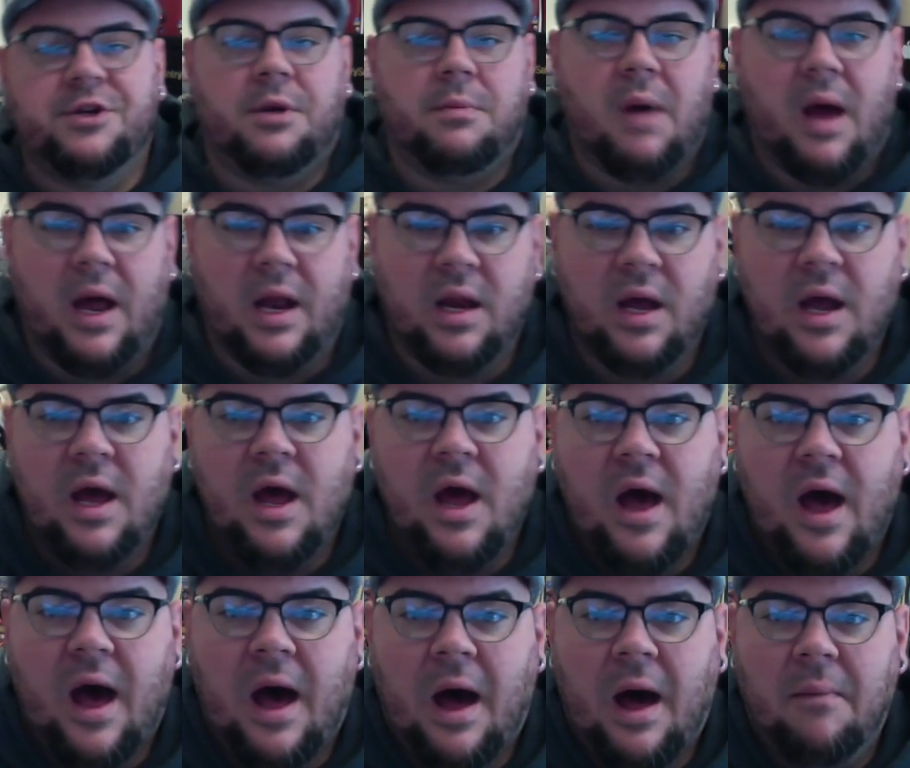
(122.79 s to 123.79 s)
your mind,
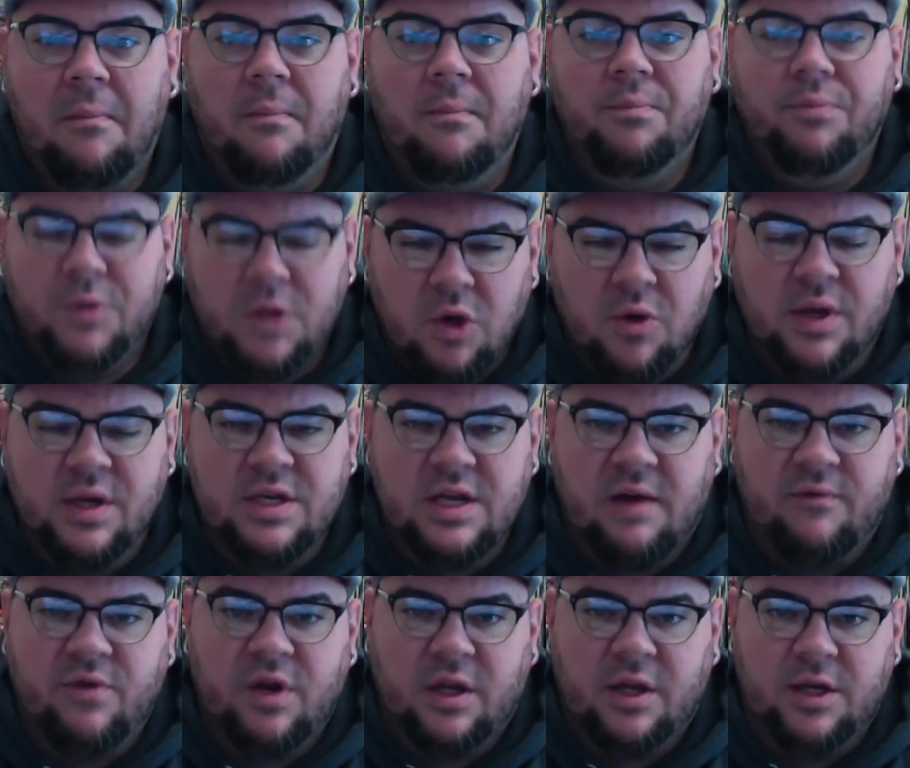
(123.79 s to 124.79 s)
you can
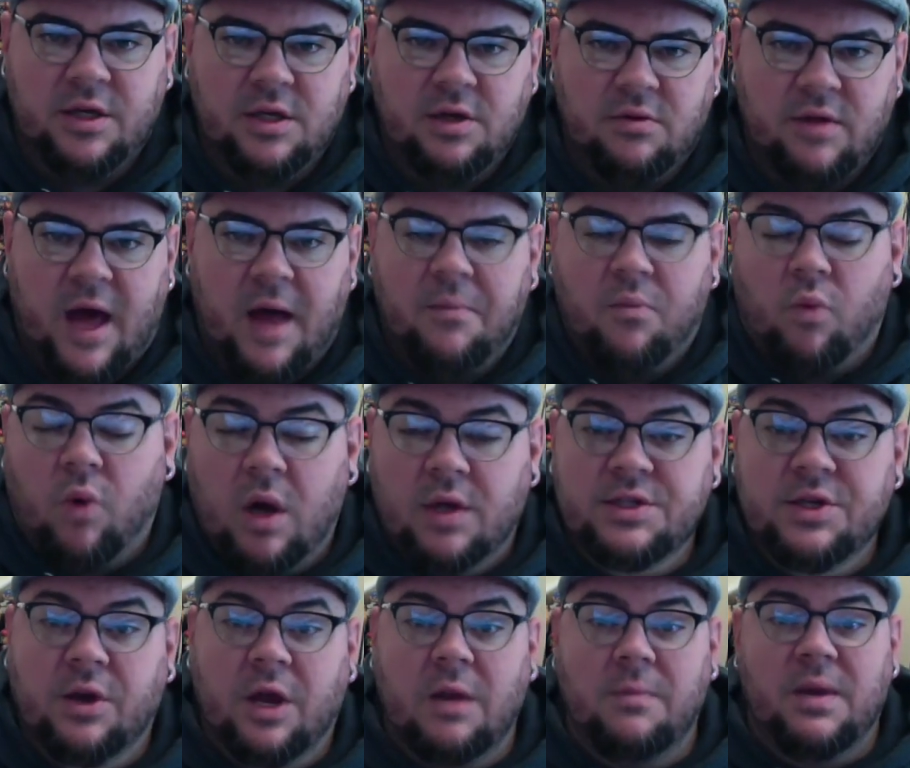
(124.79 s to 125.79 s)
definitely do that. We're
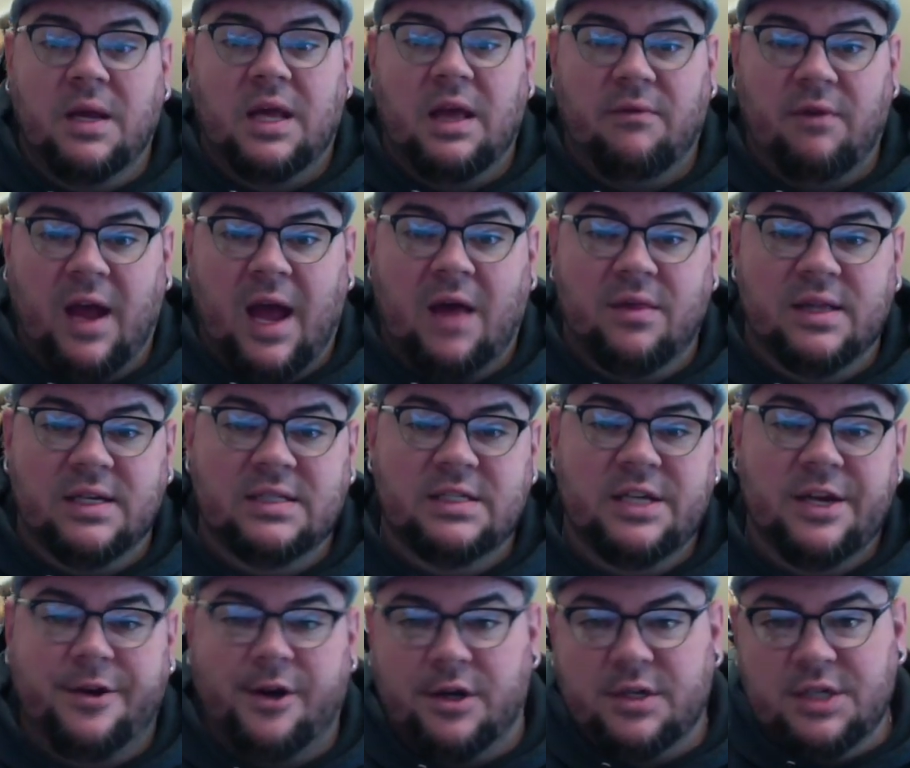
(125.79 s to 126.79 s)
also going to be giving out the
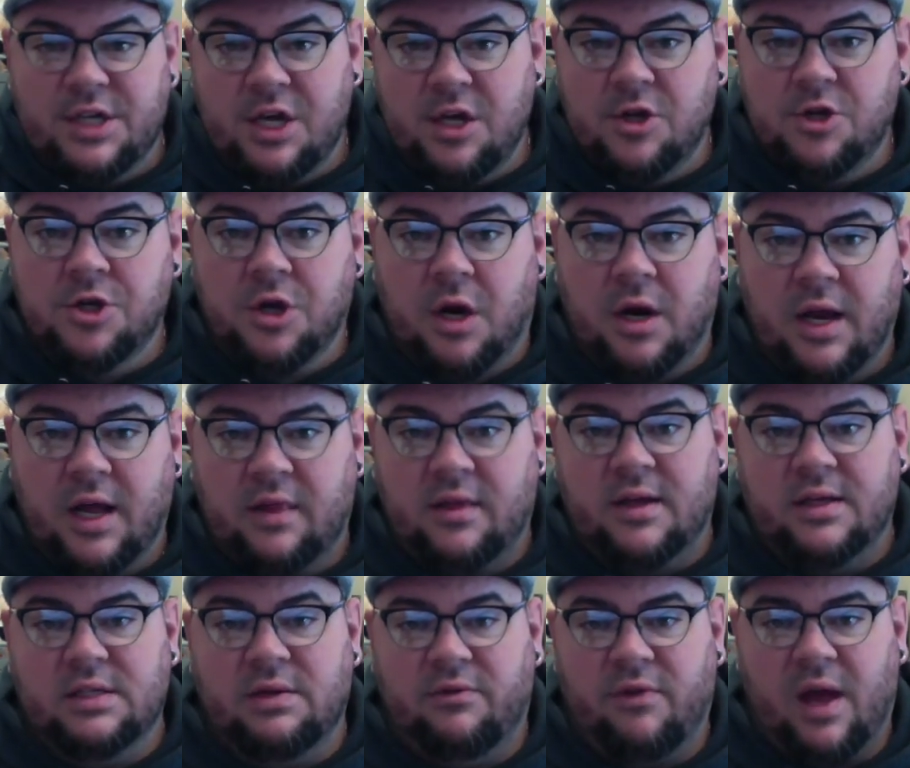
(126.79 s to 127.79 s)
senior t-shirt at
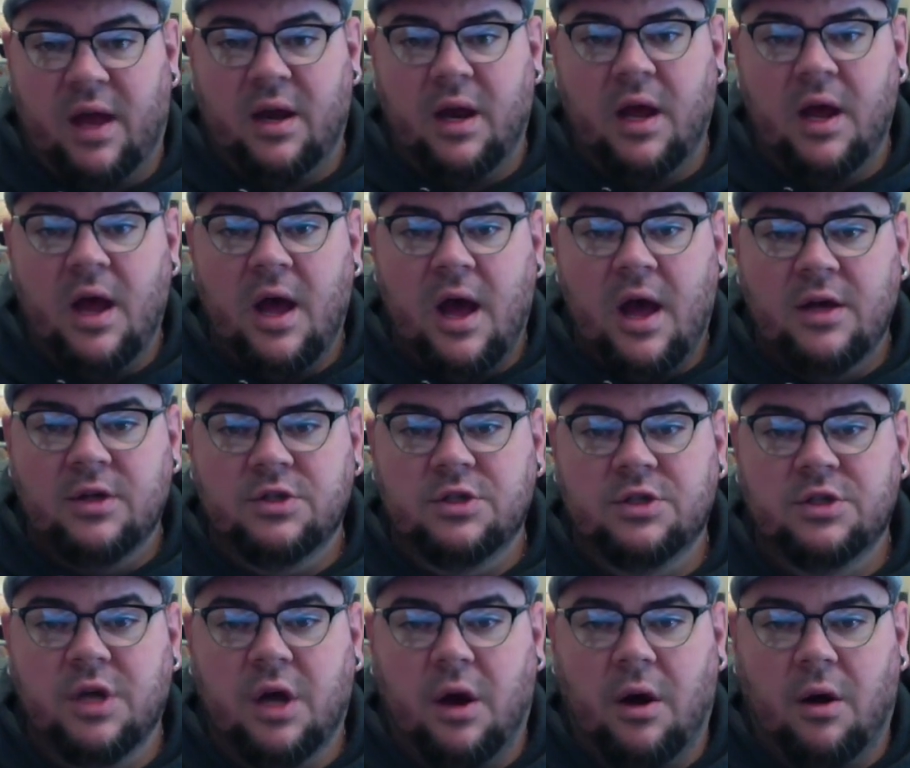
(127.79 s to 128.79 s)
this event,
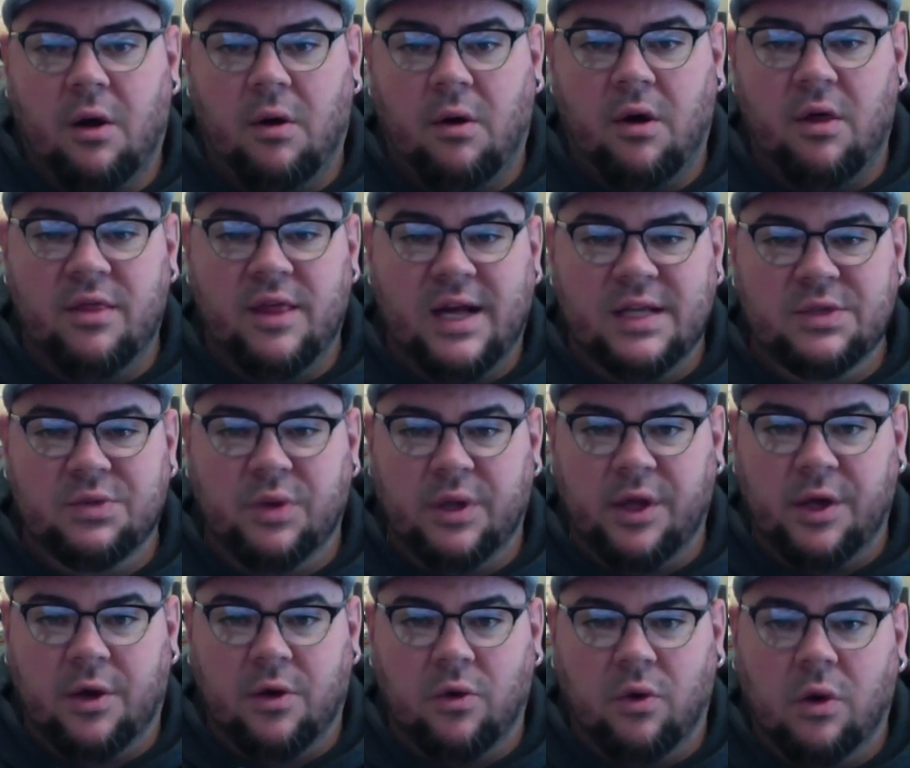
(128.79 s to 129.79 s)
so that's
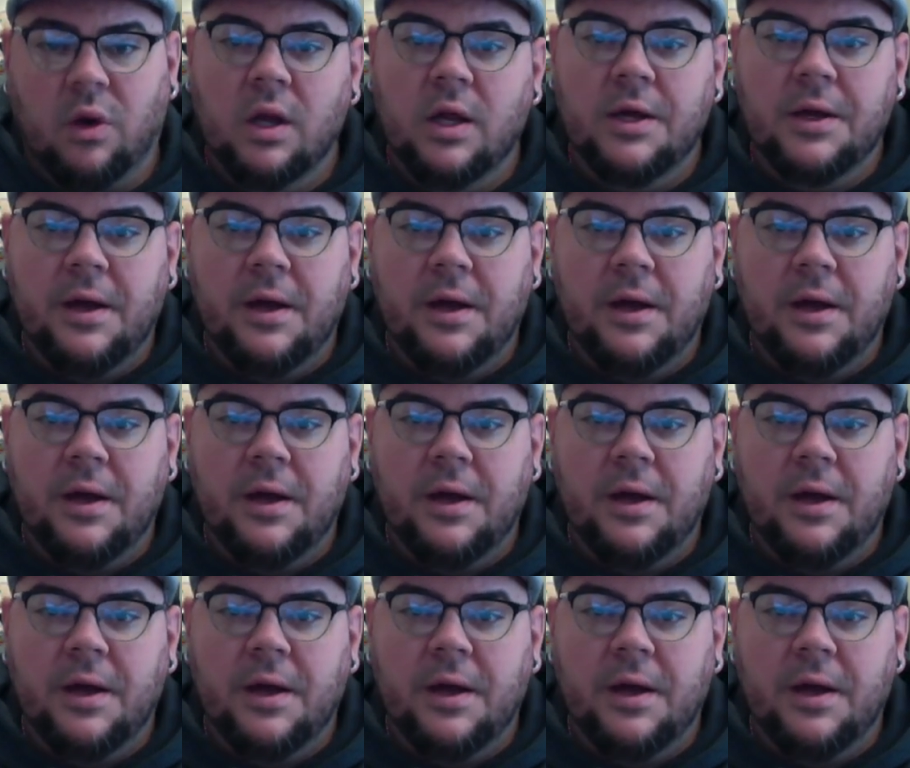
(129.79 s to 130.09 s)
really cool.